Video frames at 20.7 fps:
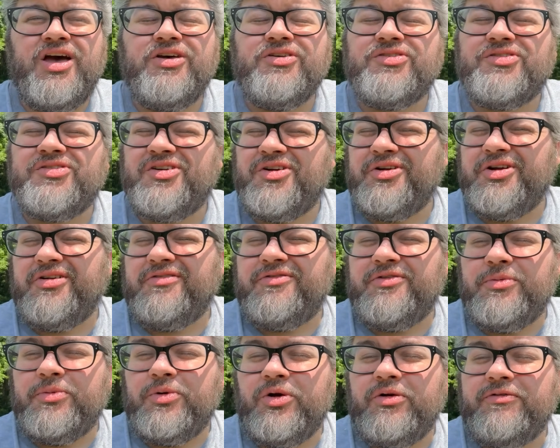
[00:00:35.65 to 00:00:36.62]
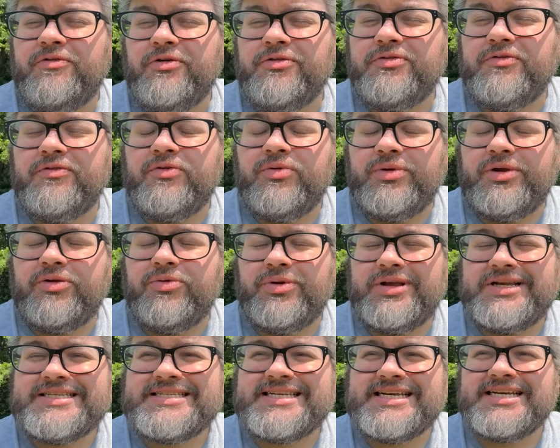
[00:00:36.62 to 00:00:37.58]
starting on February 1st of
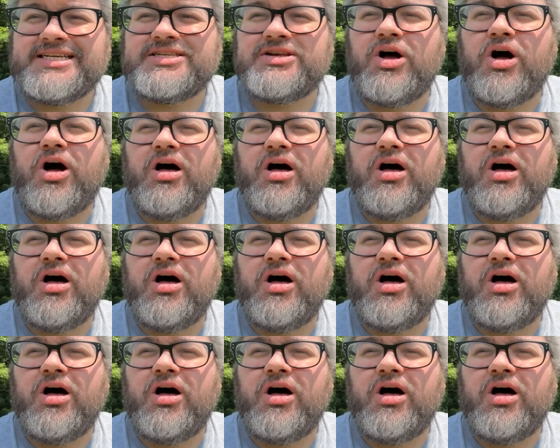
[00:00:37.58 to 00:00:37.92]
2026,